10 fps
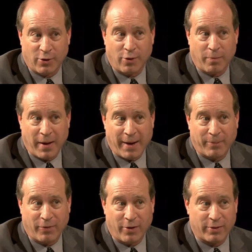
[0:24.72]
Hugo
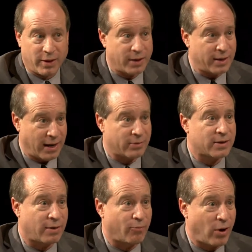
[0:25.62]
Papero, and then the
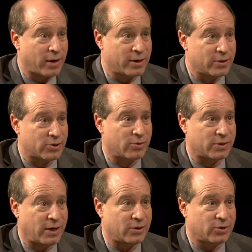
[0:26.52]
Downtown Brockton
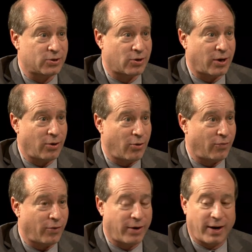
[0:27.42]
Association took it
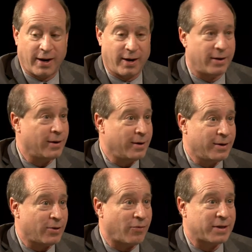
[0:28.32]
over, and
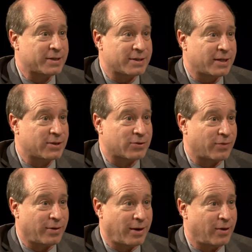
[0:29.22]
the rest is
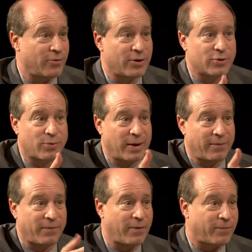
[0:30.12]
history.
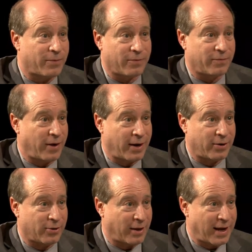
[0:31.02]
125th of
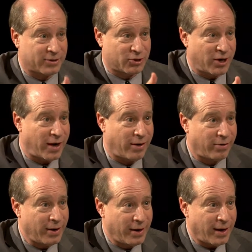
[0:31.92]
Edgar last year,
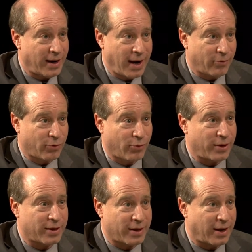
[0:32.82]
and now
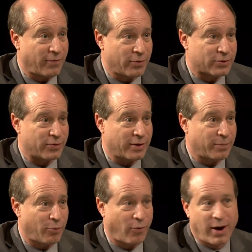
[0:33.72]
30th anniversary of the
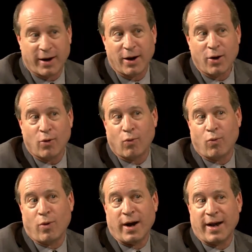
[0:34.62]
parade.
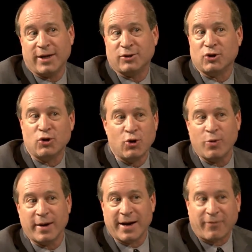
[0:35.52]
What is
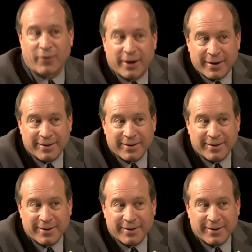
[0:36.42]
new and different?